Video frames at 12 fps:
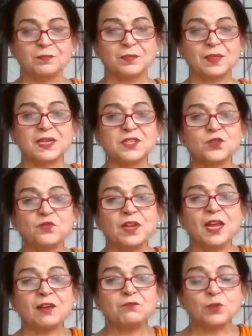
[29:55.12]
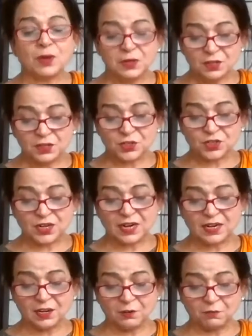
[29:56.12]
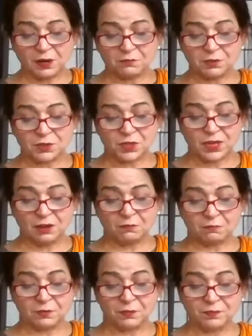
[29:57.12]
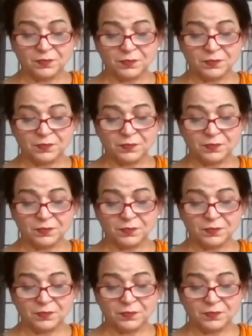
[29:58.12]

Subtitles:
This we have to understand it for ourselves.